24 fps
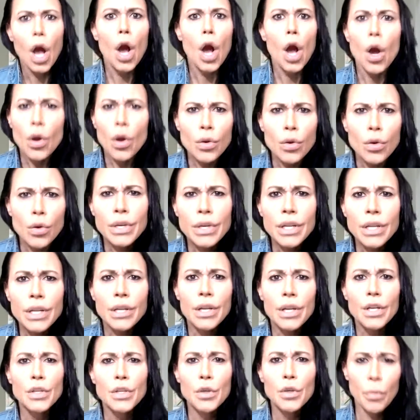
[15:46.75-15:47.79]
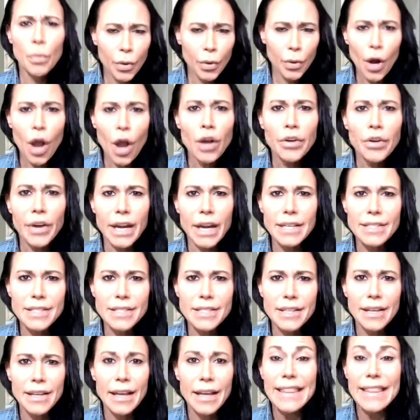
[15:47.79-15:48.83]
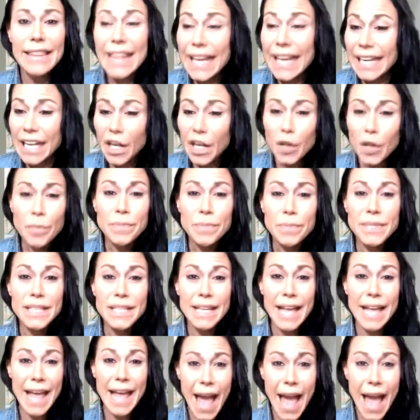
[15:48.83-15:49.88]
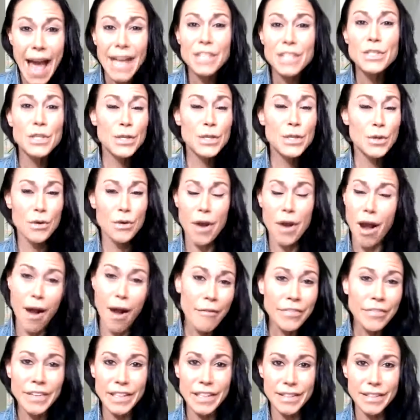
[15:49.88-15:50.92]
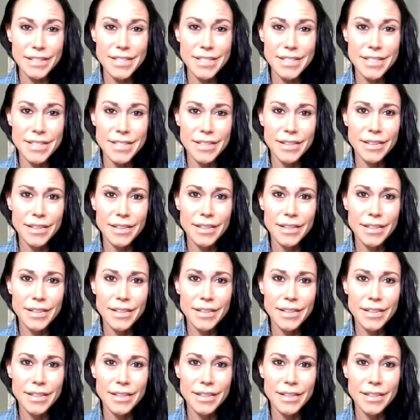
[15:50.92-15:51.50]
Own your progress. That helps add to your confidence.